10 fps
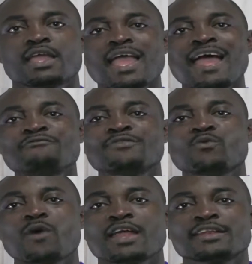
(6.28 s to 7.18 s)

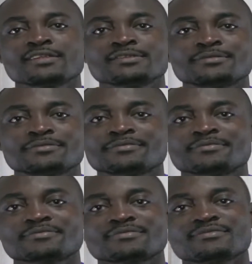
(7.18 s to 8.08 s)
Everyone
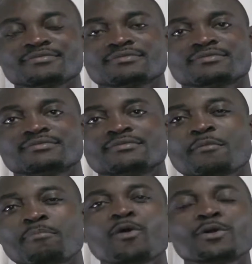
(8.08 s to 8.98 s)

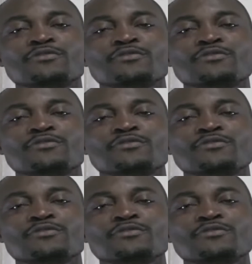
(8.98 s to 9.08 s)
born